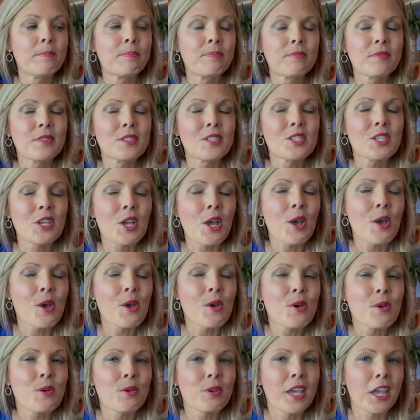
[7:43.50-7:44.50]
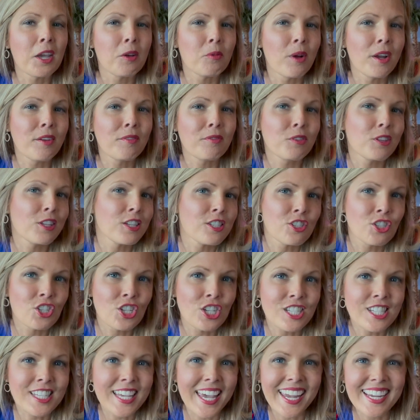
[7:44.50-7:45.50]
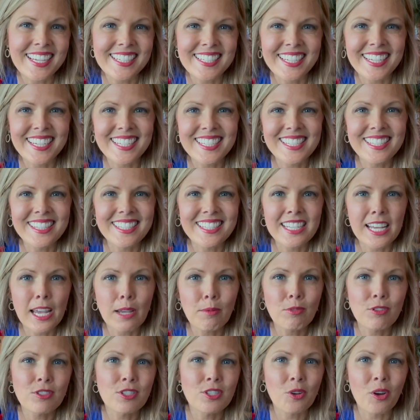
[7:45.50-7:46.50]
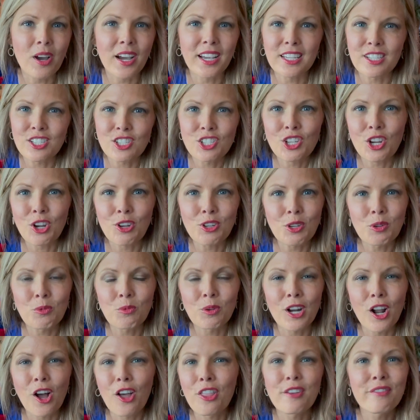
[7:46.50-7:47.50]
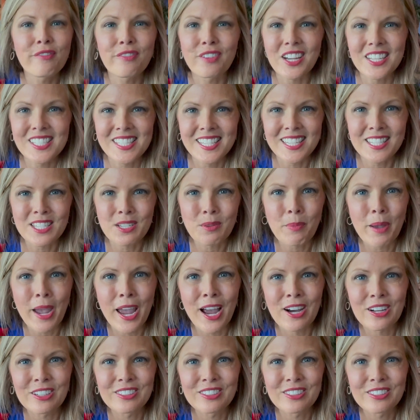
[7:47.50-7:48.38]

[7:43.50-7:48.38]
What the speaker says: So can't wait for this cheesecake to get to the table so I can show you what all the fuss is about.